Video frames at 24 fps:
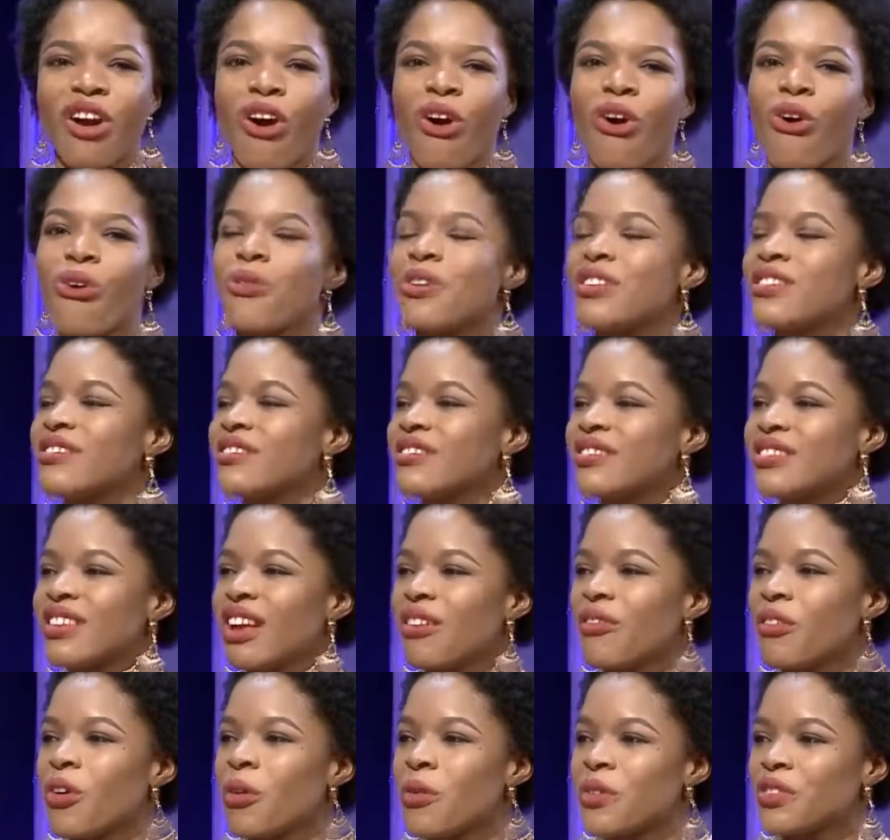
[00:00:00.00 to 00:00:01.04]
always,
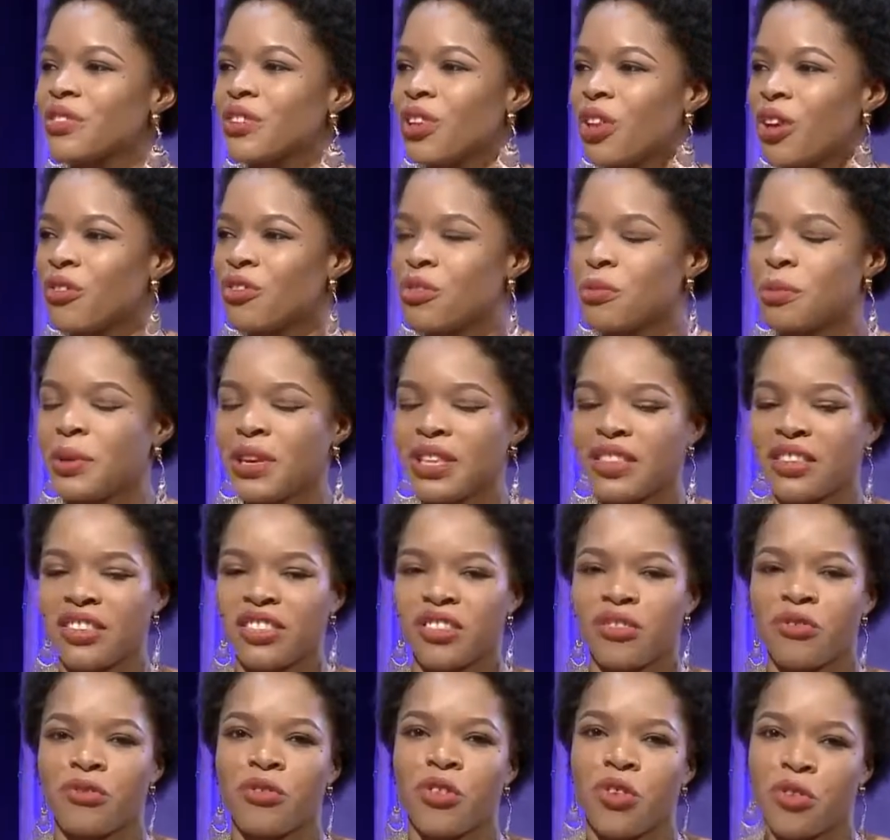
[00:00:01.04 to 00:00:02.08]
I've always loved being in
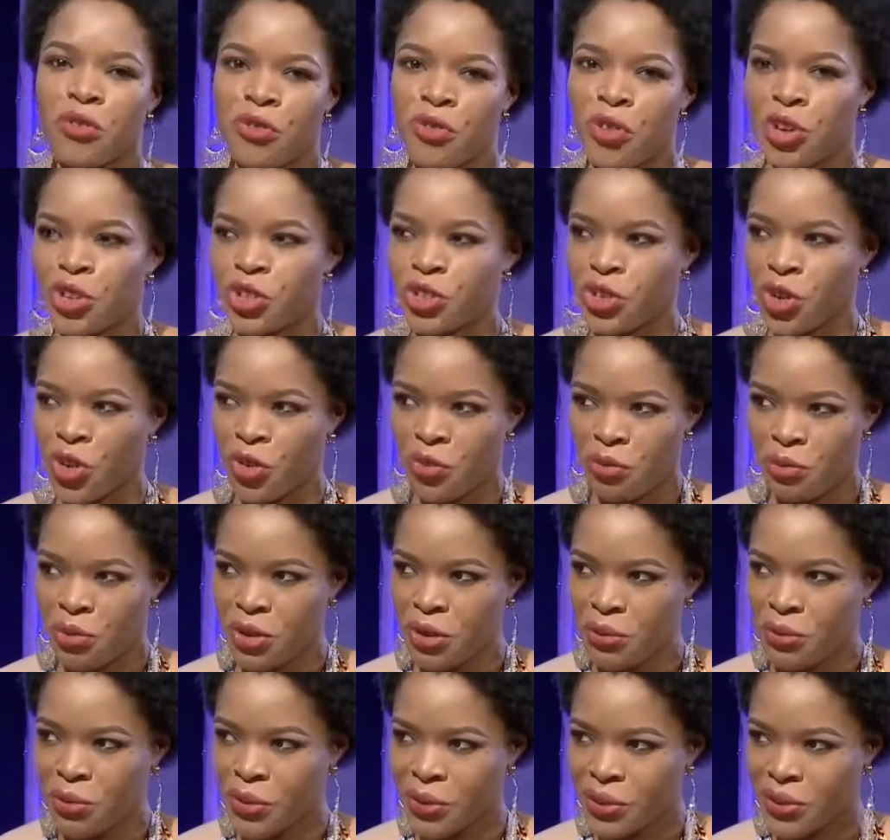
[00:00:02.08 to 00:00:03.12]
the forefront of
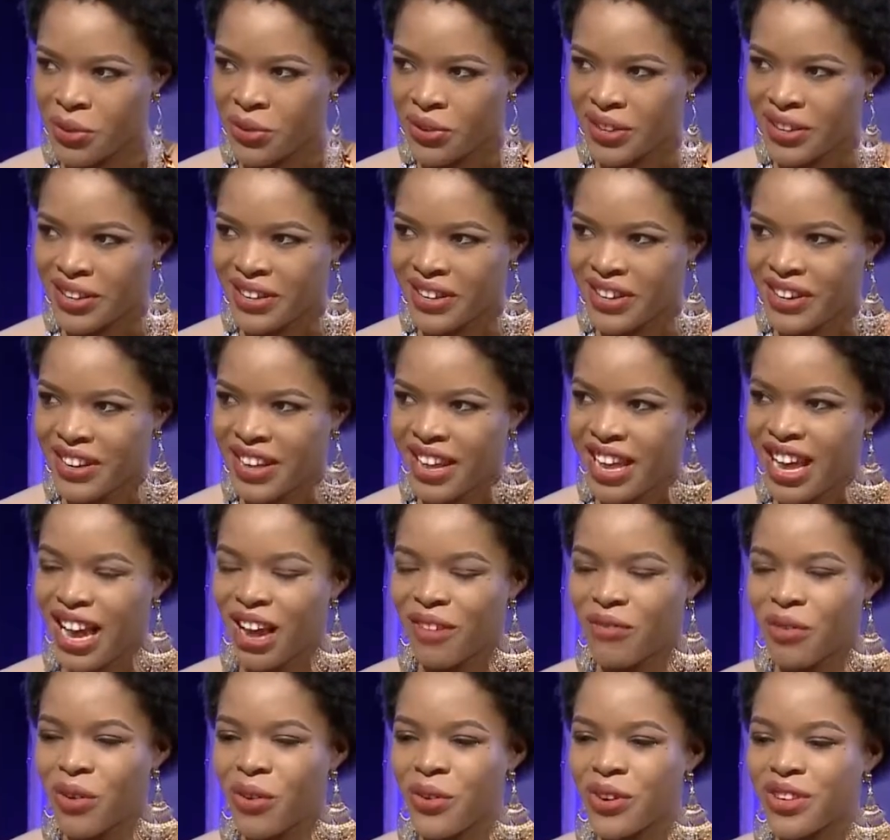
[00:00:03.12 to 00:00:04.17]
people.
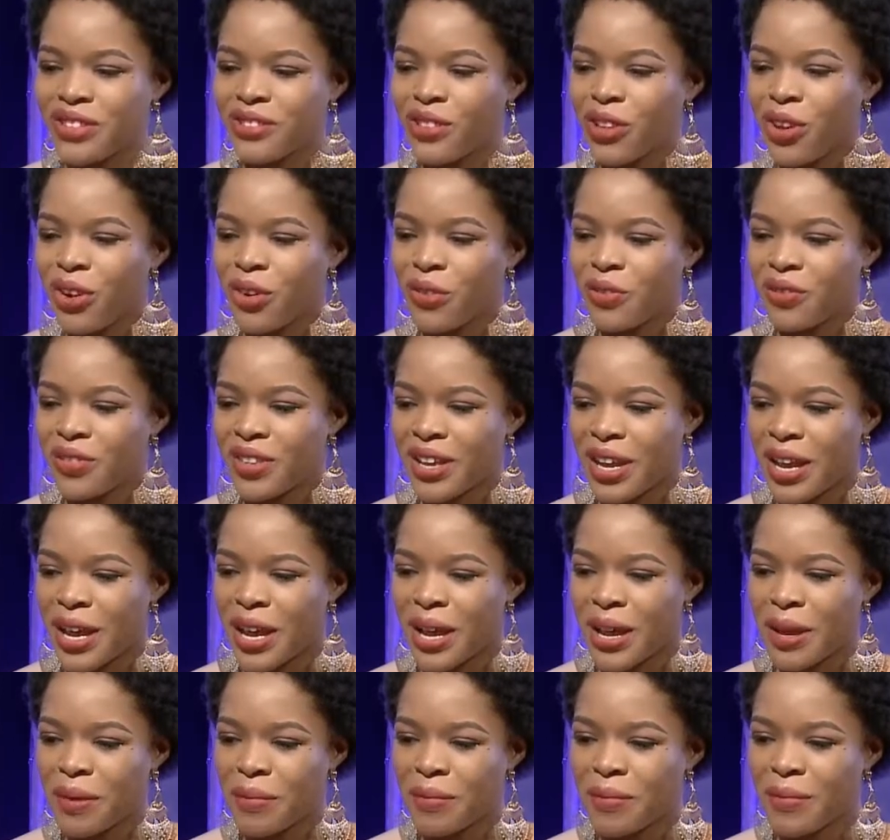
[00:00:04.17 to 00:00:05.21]
I've always loved
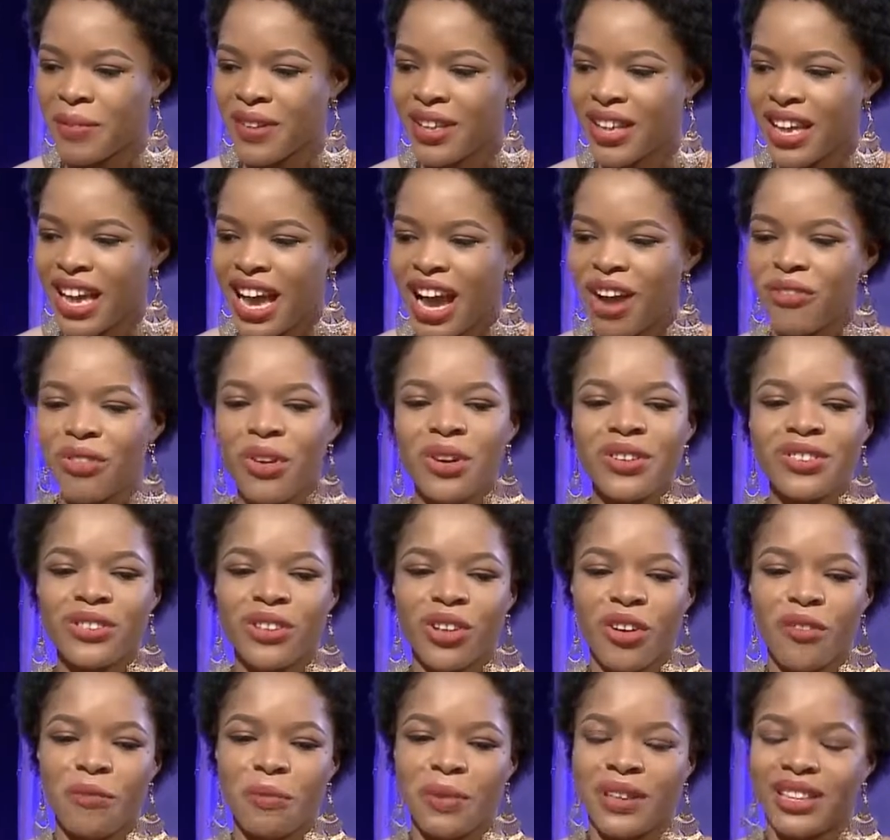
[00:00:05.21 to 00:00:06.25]
um, I've always
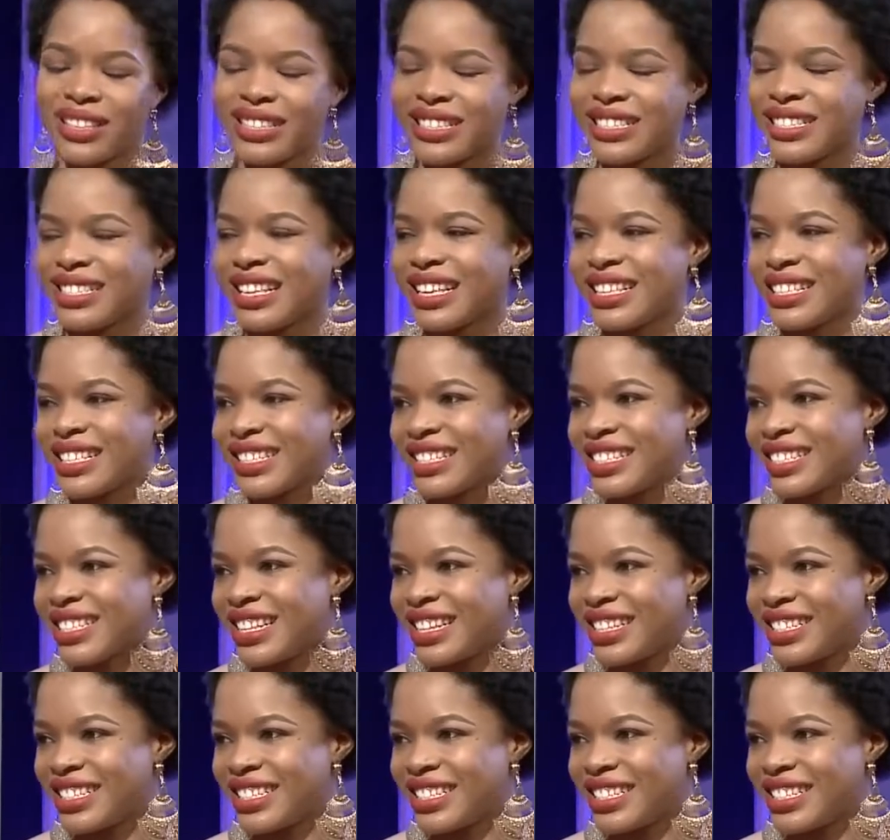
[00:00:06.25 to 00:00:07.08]
loved being in the center stage.